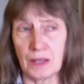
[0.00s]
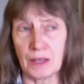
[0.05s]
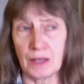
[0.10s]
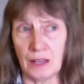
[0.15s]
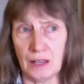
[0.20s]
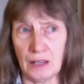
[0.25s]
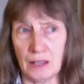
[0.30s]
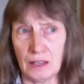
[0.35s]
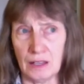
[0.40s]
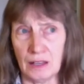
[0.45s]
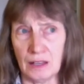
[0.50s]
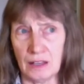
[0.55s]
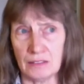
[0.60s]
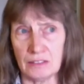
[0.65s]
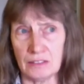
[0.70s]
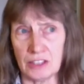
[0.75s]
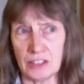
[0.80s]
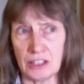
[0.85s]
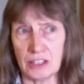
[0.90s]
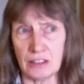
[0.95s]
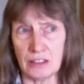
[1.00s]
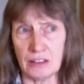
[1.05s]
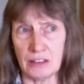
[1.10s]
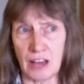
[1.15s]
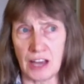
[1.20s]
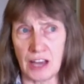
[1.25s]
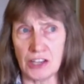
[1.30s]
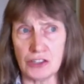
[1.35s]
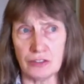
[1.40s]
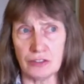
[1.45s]
uh, at the
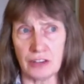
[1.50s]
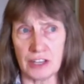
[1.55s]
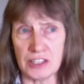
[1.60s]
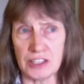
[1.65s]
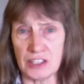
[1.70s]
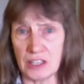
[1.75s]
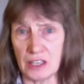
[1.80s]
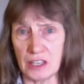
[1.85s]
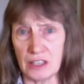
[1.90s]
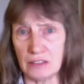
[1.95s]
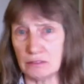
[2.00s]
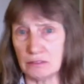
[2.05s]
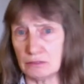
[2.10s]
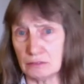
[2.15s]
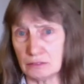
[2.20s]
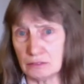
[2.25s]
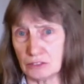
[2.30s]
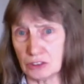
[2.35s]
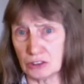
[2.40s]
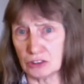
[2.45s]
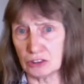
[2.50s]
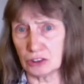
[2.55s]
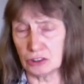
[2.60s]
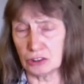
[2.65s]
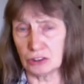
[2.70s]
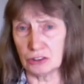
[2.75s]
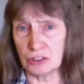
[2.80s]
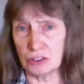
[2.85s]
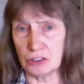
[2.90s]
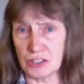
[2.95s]
age of 18
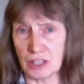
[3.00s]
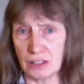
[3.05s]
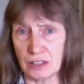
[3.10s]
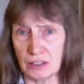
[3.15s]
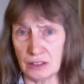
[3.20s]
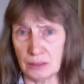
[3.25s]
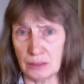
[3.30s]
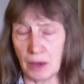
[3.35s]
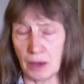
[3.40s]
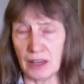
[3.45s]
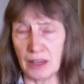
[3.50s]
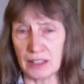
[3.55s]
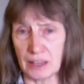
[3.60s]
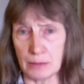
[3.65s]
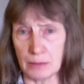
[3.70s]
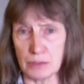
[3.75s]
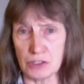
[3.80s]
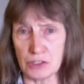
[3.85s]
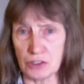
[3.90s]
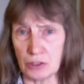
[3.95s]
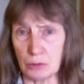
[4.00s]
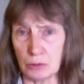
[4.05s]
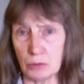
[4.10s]
to study biochemistry